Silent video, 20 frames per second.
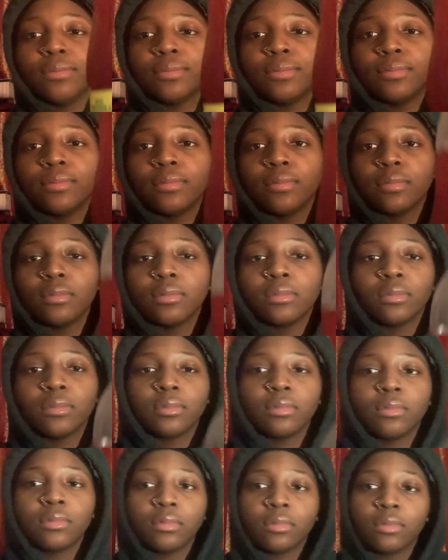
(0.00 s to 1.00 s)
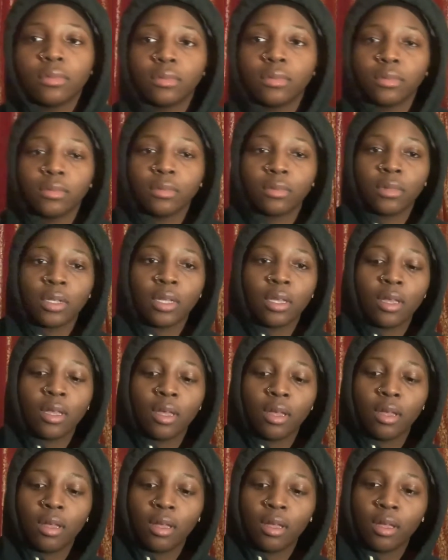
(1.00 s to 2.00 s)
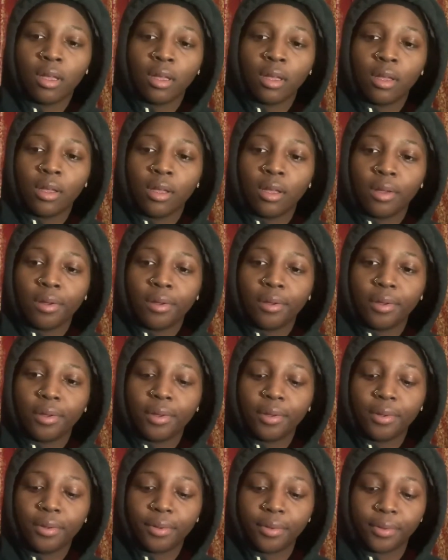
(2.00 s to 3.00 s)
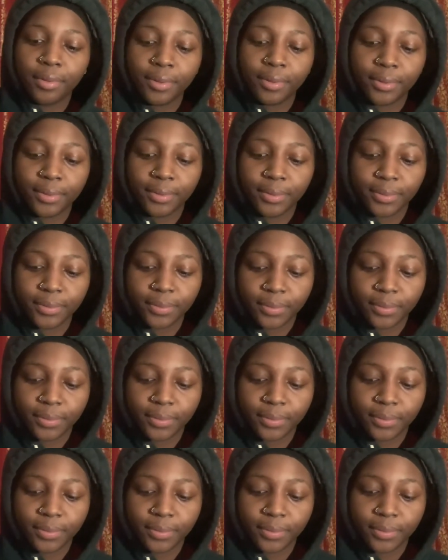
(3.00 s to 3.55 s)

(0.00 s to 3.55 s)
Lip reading: [no speech]